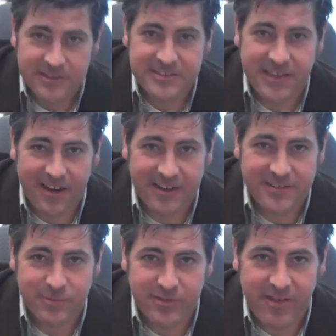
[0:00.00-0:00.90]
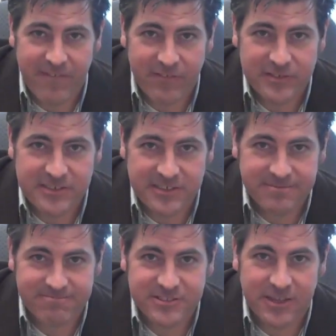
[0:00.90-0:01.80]
The scariest movie I've ever seen,
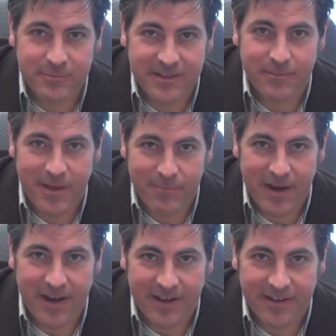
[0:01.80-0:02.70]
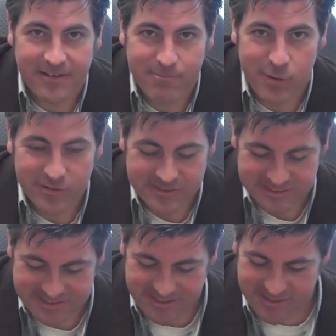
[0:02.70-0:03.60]
Something About Mary. Both the
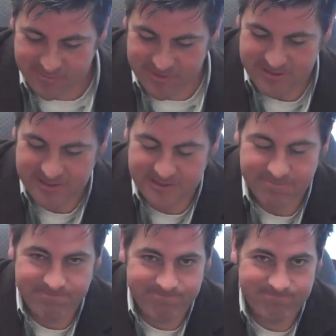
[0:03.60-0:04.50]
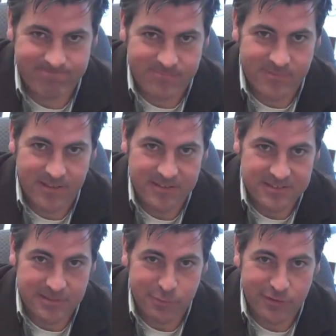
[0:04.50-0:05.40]
scene with the
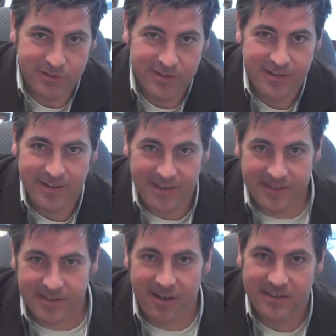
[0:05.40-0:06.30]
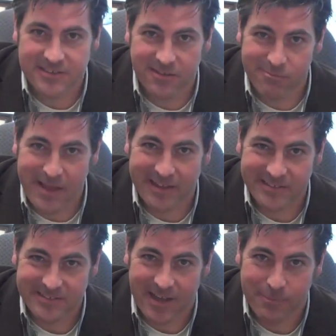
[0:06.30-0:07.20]
zipper and then also
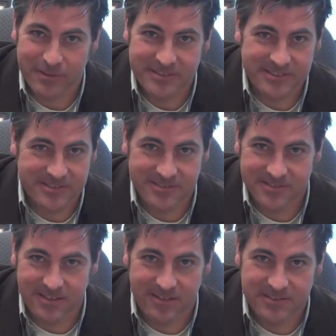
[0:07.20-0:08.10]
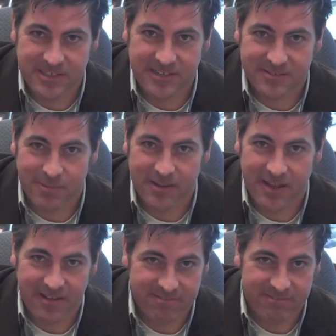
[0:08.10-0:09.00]
Magda Topless changed my
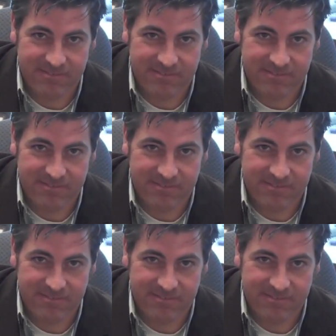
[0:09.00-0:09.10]
life.